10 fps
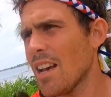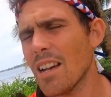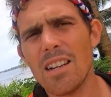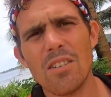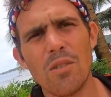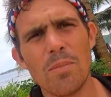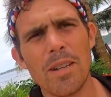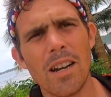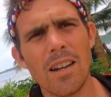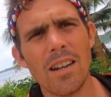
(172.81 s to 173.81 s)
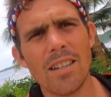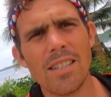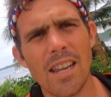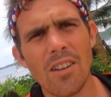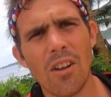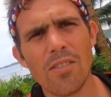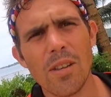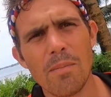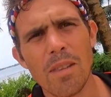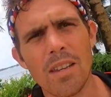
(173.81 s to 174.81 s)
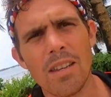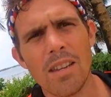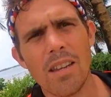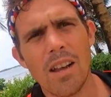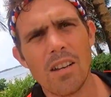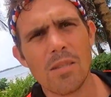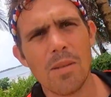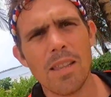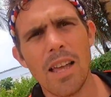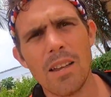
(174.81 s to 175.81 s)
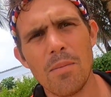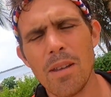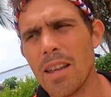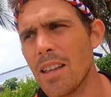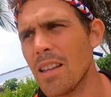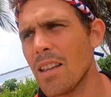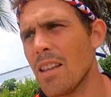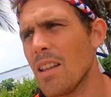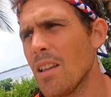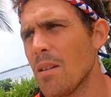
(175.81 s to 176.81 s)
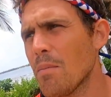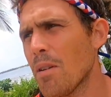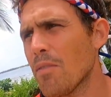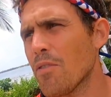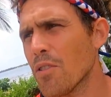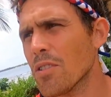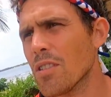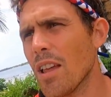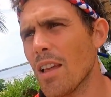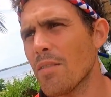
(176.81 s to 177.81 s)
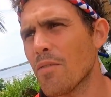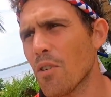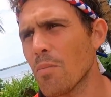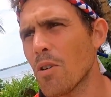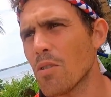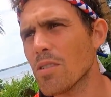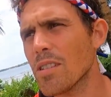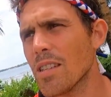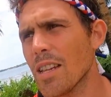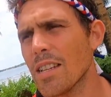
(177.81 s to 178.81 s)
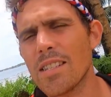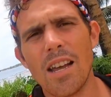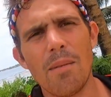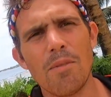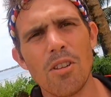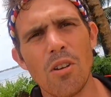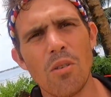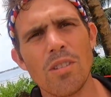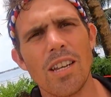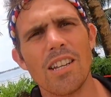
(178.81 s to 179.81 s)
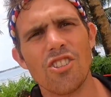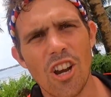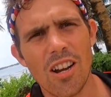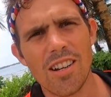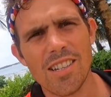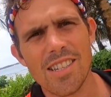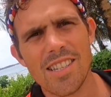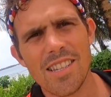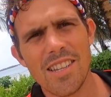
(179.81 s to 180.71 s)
I gotta go into Baganga to send off something. I'll explain that in a bit. But first and foremost, it's time to go to Kachung's.